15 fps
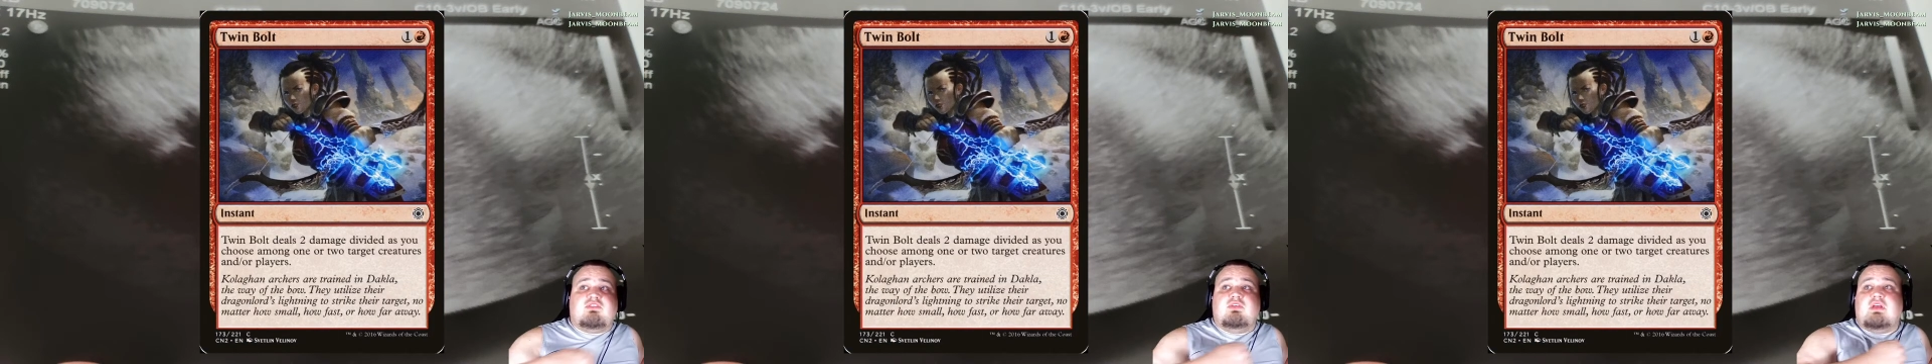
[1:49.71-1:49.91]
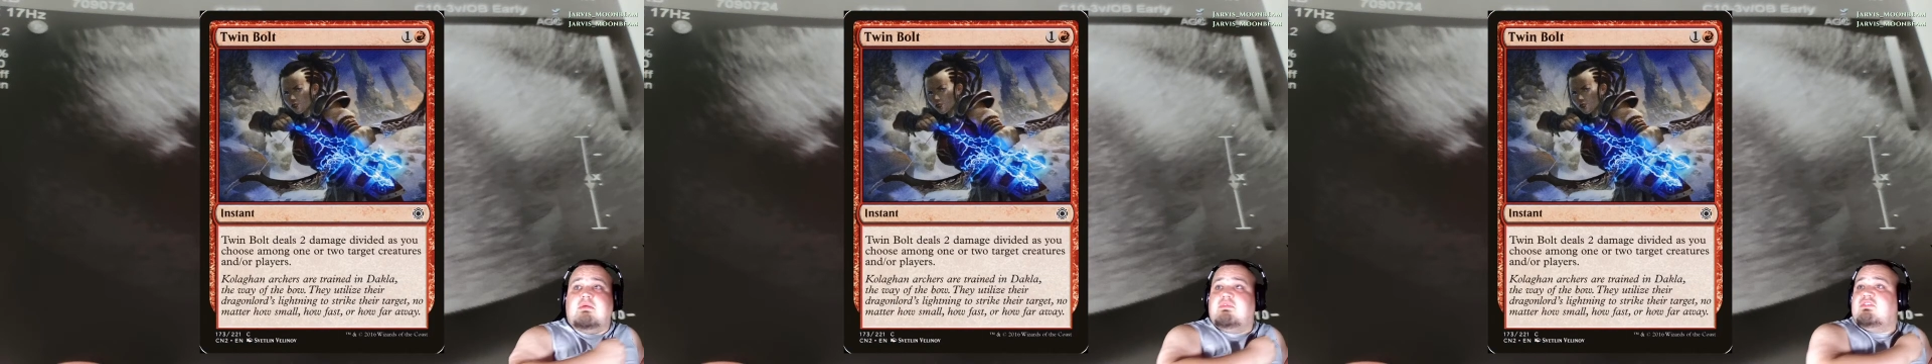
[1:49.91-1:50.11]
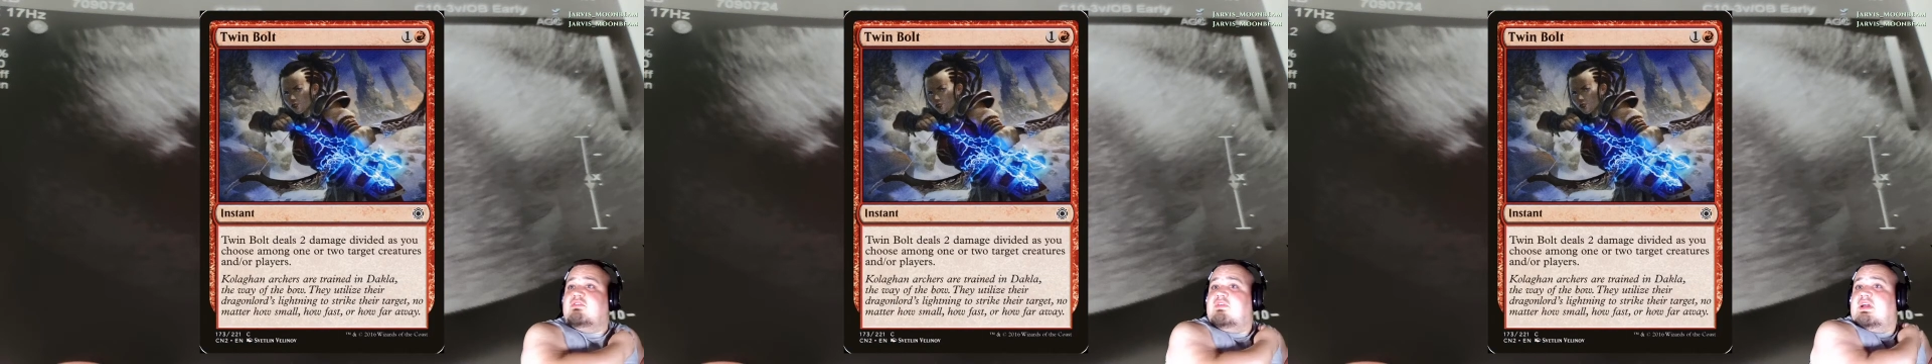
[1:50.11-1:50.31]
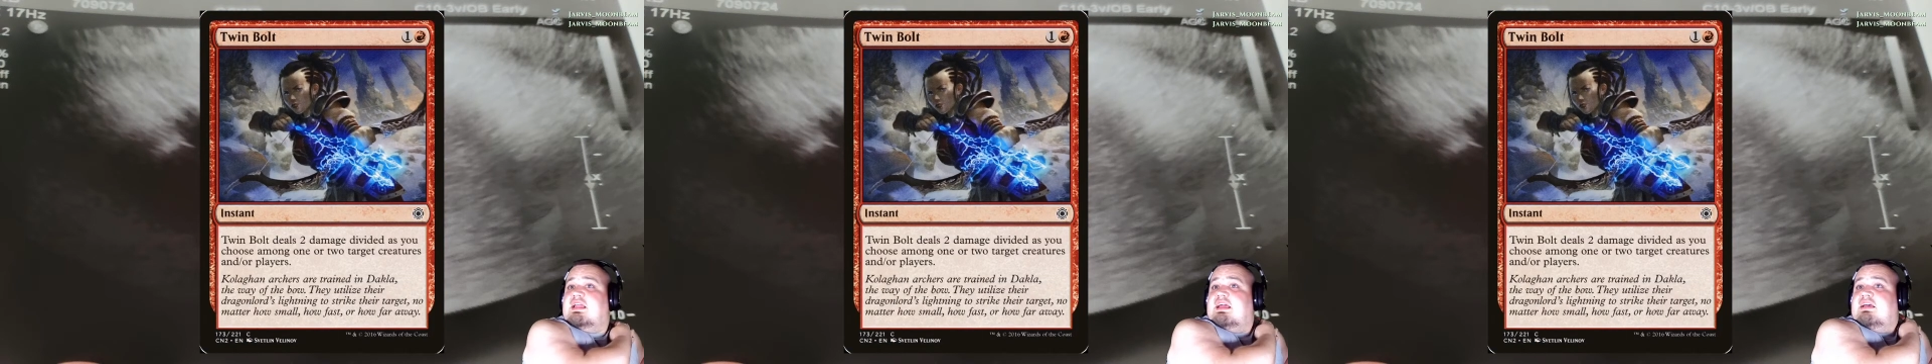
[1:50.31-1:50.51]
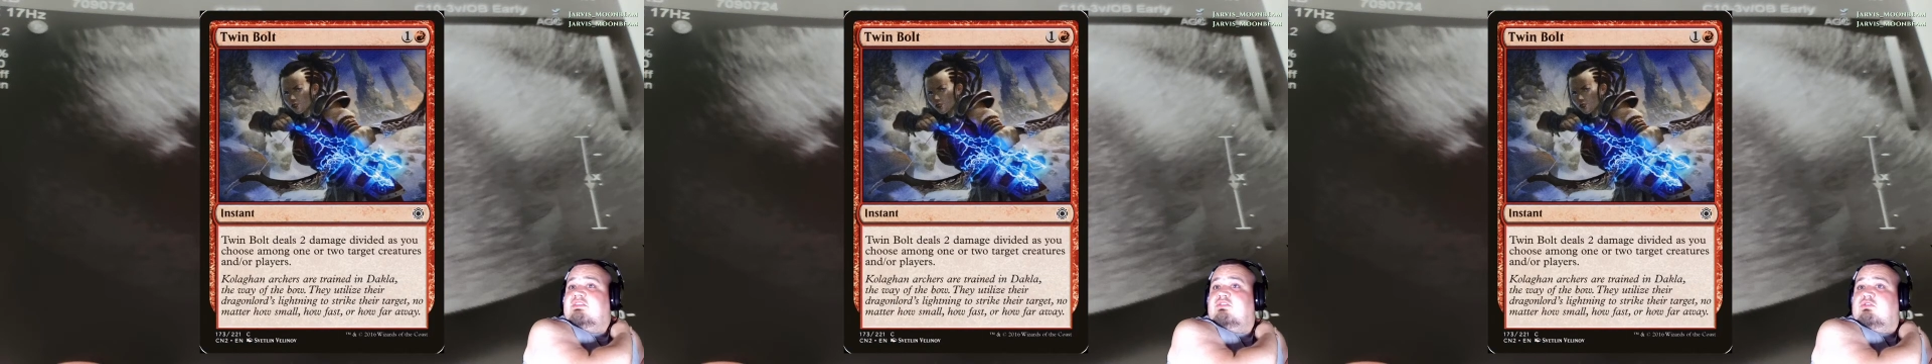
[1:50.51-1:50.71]
damage divided
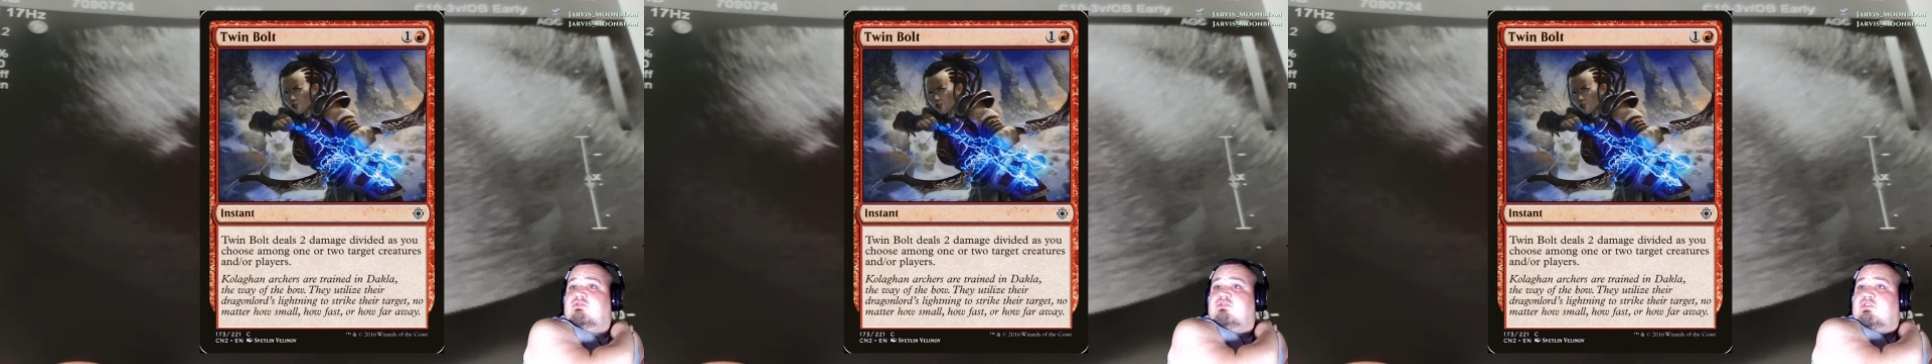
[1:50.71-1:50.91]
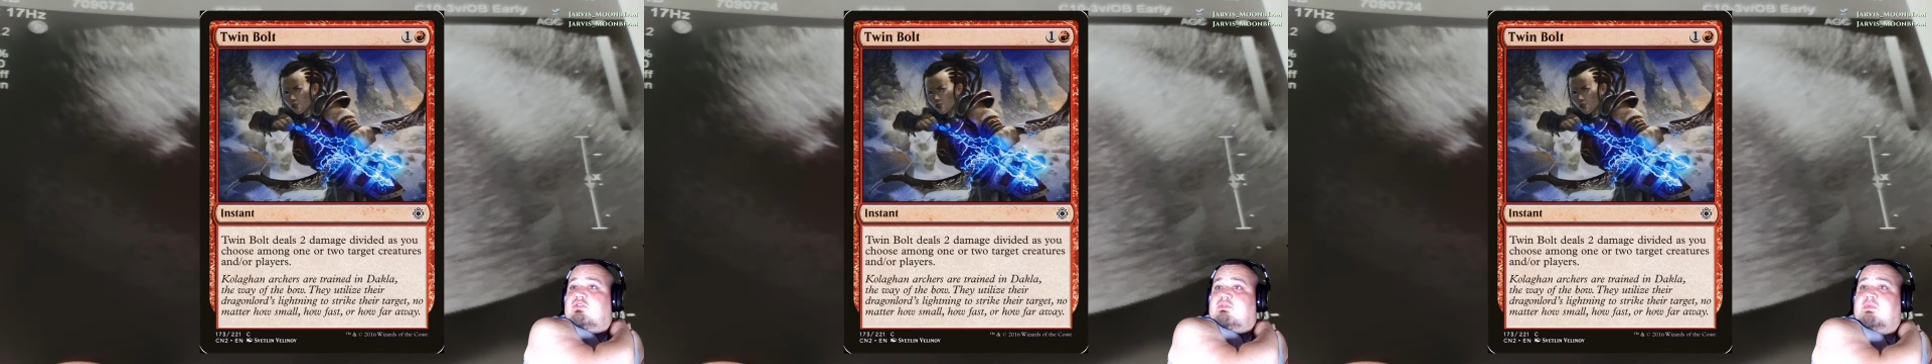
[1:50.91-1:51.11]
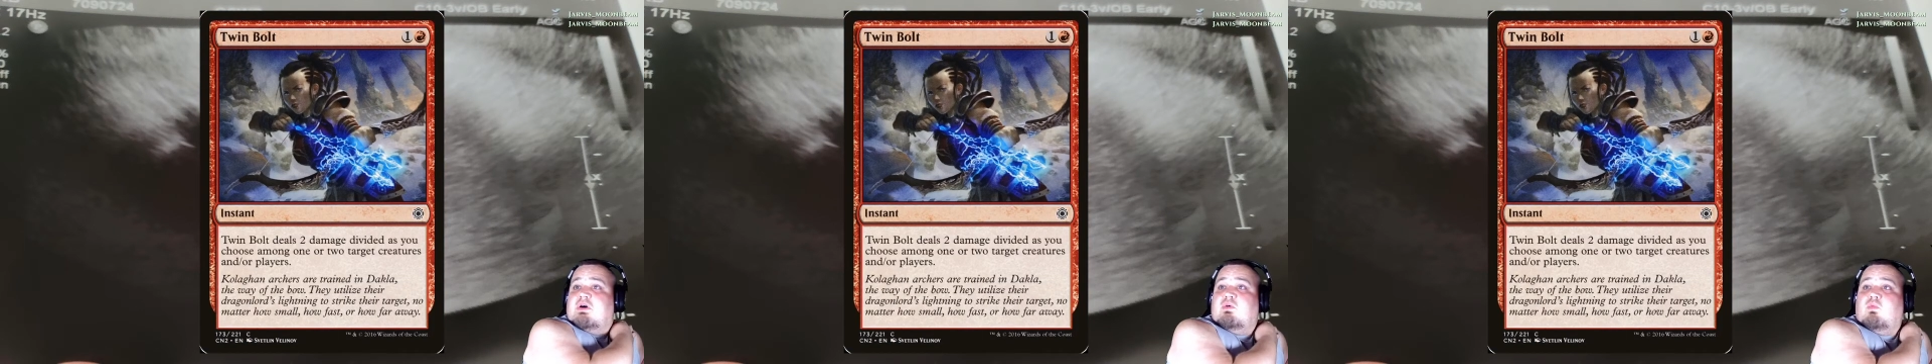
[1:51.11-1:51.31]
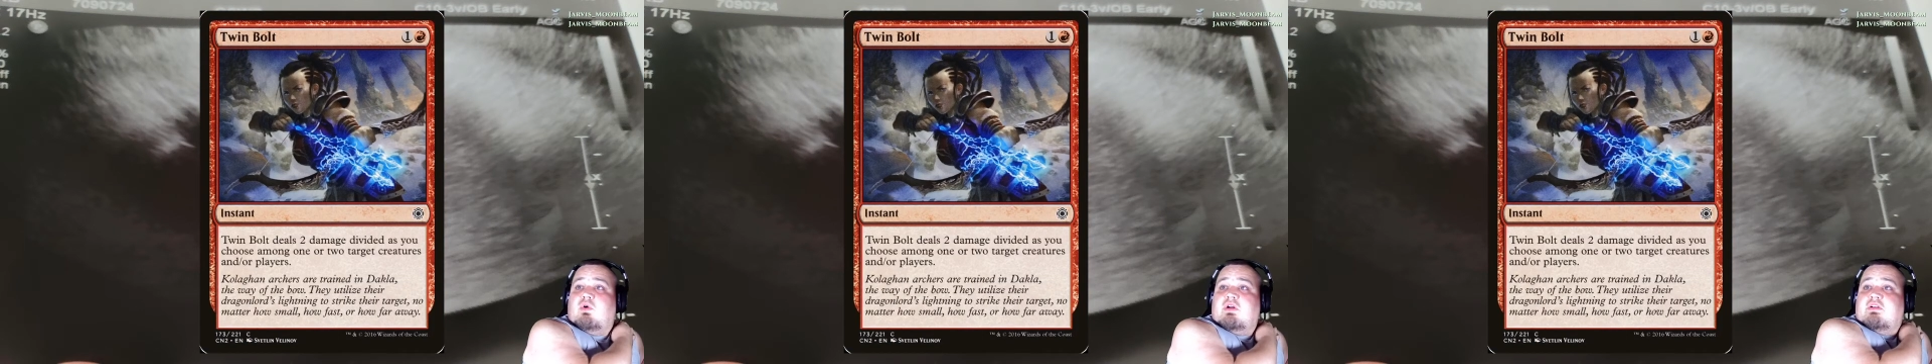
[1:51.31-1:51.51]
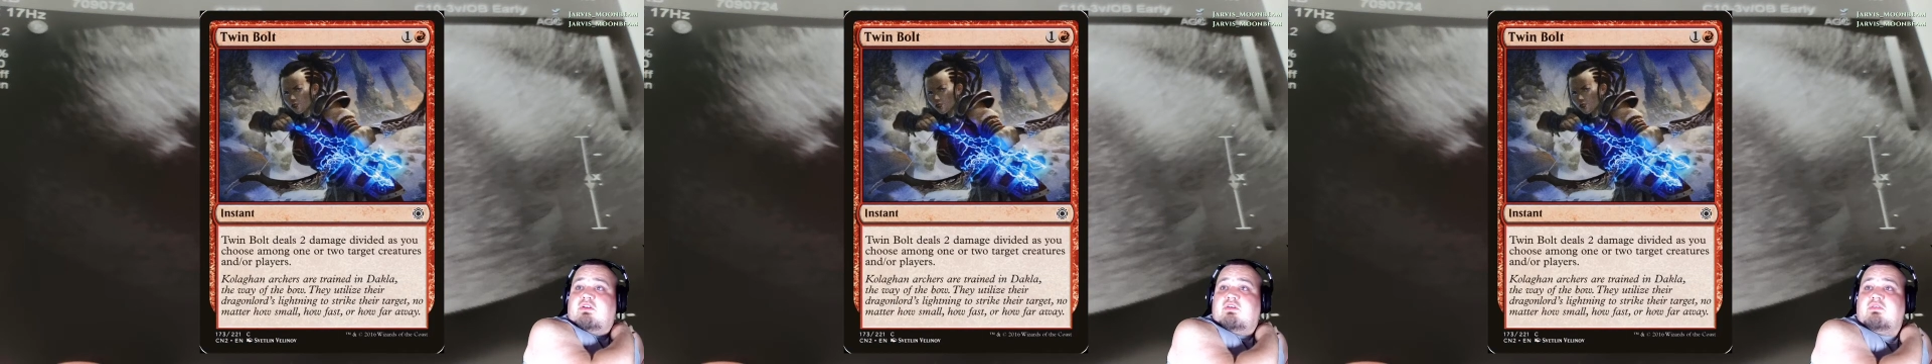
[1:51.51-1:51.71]
as you choose among
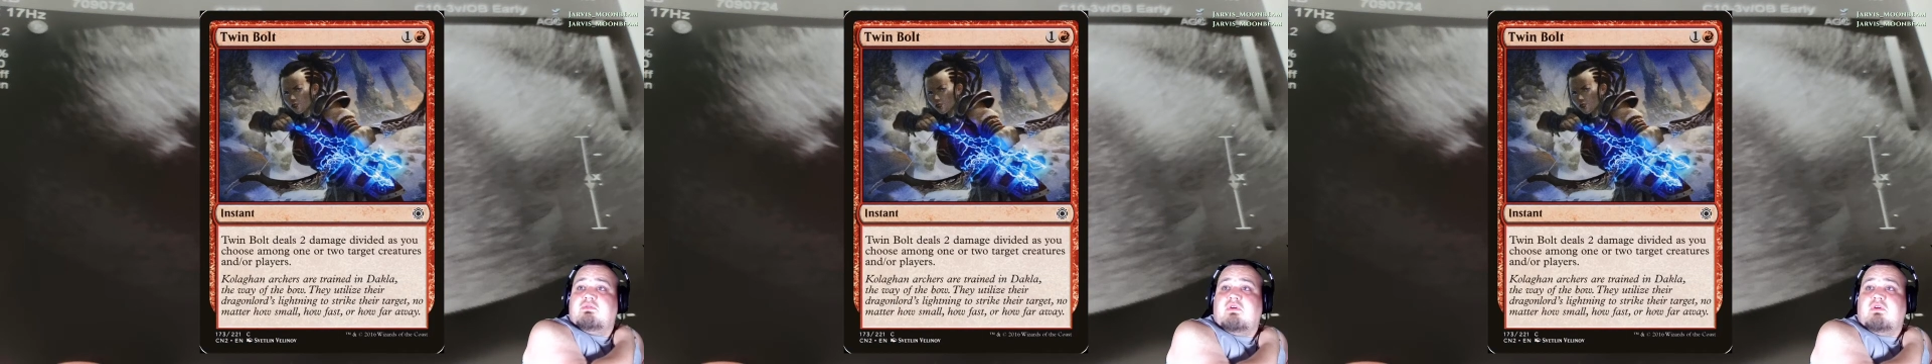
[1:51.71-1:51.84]
1